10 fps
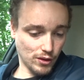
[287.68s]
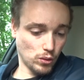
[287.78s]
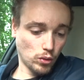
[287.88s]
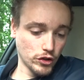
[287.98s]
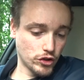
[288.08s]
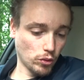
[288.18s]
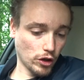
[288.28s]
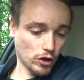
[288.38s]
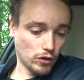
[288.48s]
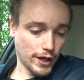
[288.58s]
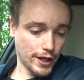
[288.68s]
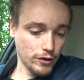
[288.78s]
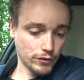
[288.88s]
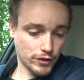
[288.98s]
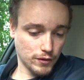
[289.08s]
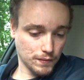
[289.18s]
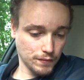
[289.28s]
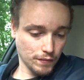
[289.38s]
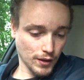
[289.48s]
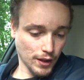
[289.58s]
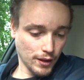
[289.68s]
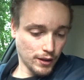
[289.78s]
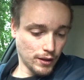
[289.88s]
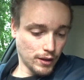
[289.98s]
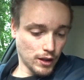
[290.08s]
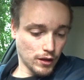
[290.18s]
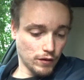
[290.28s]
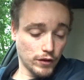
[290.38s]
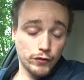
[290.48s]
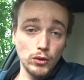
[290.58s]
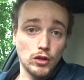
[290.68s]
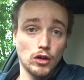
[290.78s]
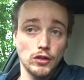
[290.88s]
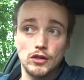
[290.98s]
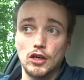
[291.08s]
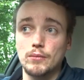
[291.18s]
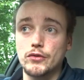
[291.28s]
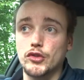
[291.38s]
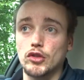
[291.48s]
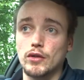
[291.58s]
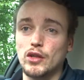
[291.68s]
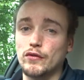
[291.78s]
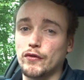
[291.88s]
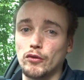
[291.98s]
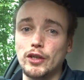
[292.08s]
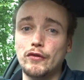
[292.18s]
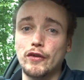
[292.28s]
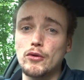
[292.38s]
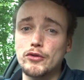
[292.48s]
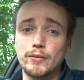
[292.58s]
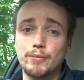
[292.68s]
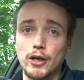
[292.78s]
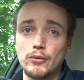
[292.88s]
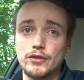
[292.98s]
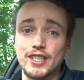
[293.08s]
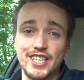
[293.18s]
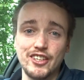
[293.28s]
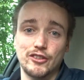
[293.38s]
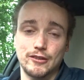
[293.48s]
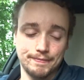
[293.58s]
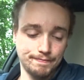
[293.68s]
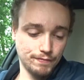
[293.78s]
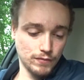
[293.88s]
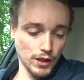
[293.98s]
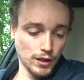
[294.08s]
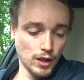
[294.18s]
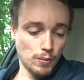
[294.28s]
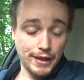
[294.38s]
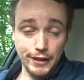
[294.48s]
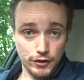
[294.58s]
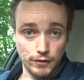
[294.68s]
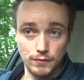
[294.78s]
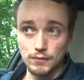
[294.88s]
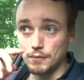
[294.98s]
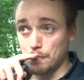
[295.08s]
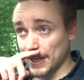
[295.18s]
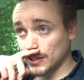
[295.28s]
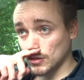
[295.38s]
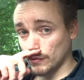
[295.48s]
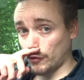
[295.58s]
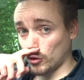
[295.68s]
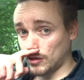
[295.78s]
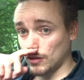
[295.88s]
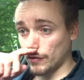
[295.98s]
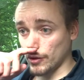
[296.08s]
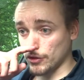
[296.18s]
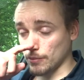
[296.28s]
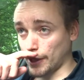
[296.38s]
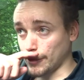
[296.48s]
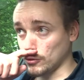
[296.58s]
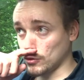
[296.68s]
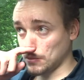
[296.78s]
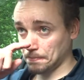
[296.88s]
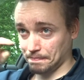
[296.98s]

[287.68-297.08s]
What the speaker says: once you work all that out, the fuel cost comes to around £3,000 a year. Based on 14,000 miles,